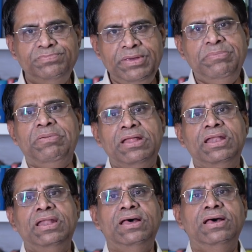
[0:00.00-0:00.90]

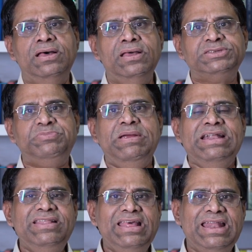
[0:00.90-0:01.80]
people uh,
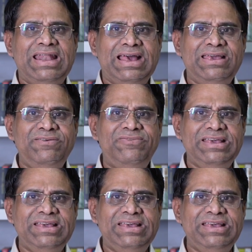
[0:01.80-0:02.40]
spend their life